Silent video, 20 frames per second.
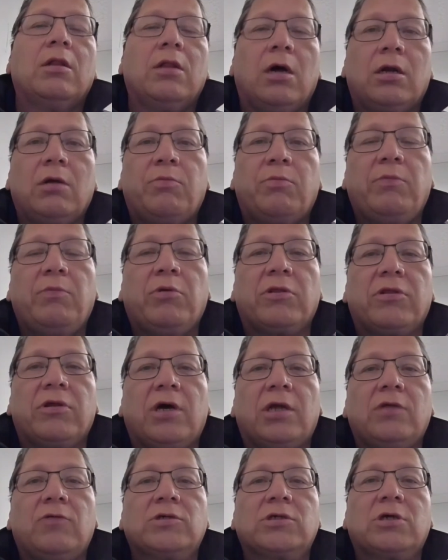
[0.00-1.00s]
A lot of people
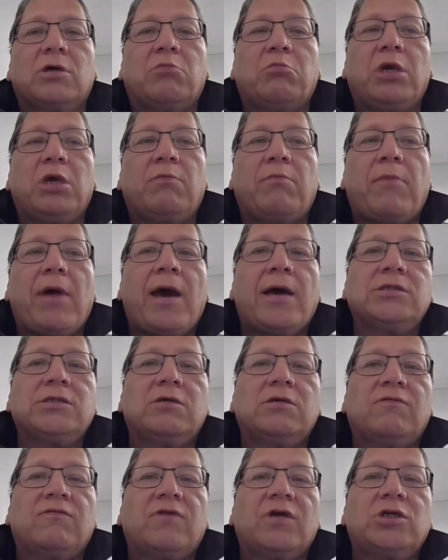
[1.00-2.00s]
thought there was going to be
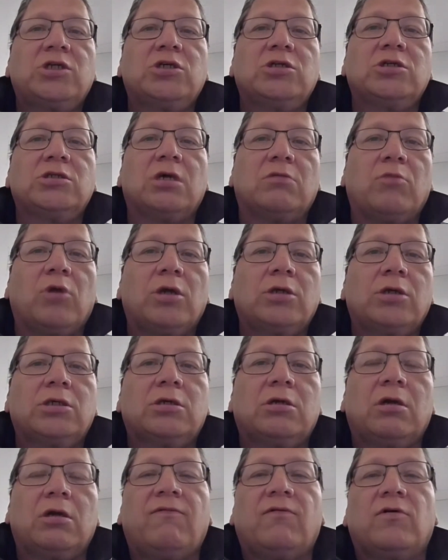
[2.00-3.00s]
mass evictions on March
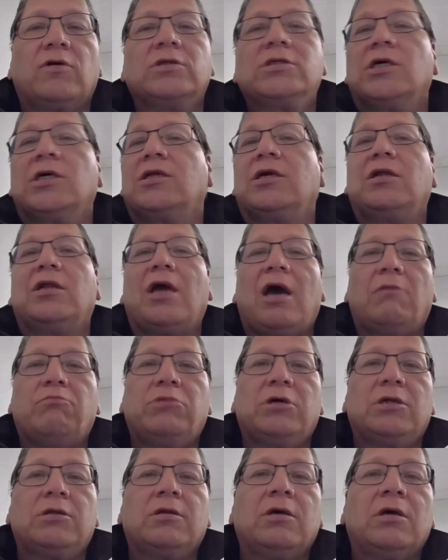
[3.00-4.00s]
31st. It didn't
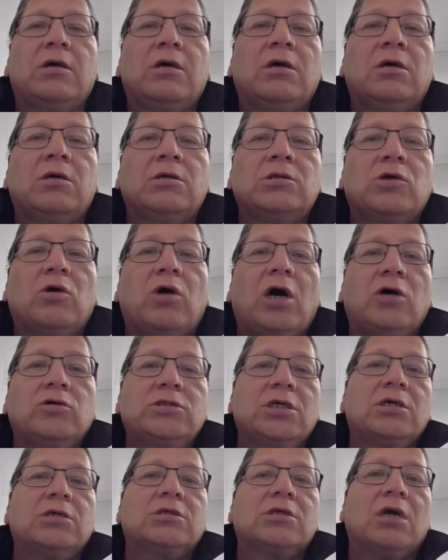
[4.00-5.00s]
happen. So
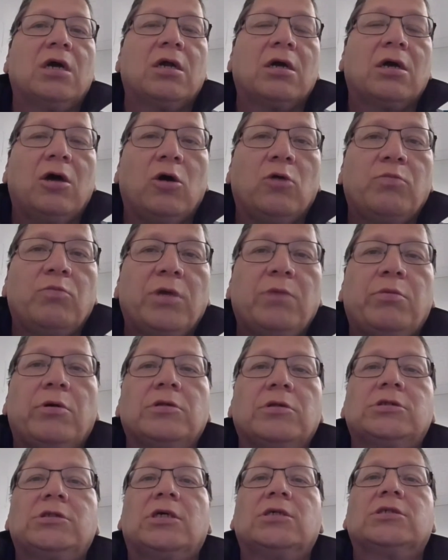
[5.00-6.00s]
housing's got to call people
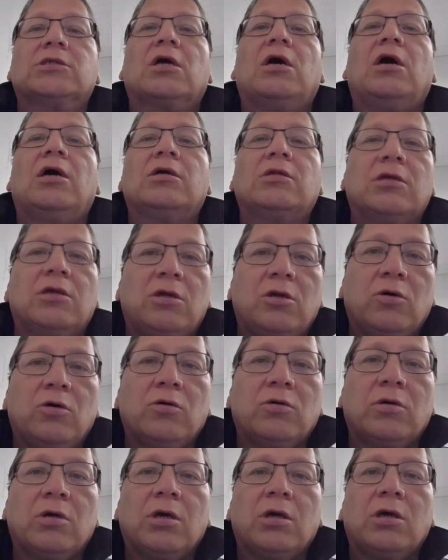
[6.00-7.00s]
and say, Scott, you're
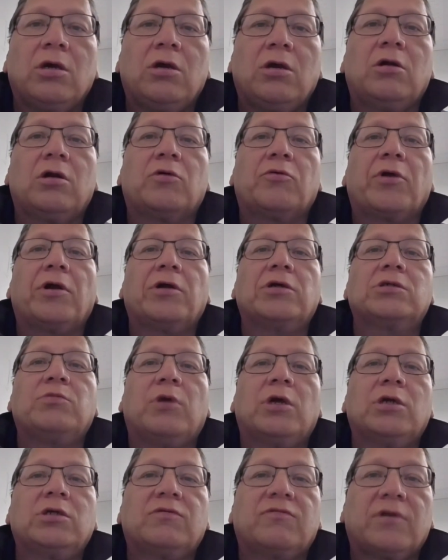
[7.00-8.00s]
in arrears
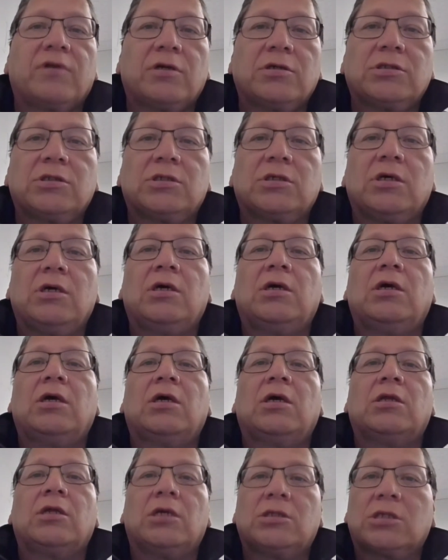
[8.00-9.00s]
March 1st.
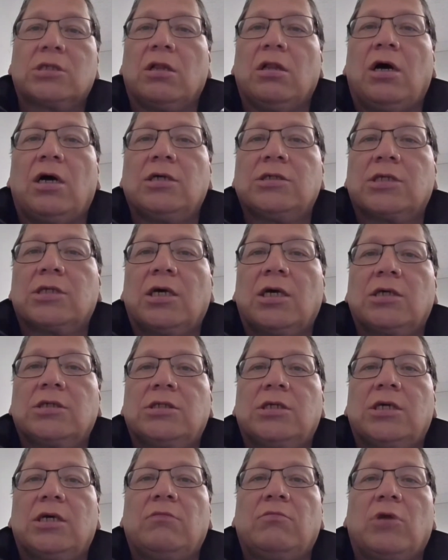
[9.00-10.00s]
This clause
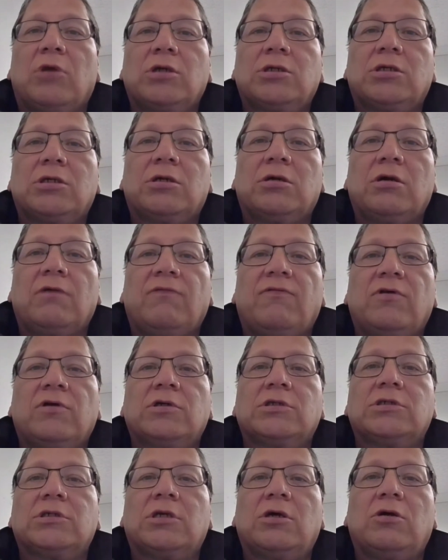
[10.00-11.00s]
kicks in March 31st.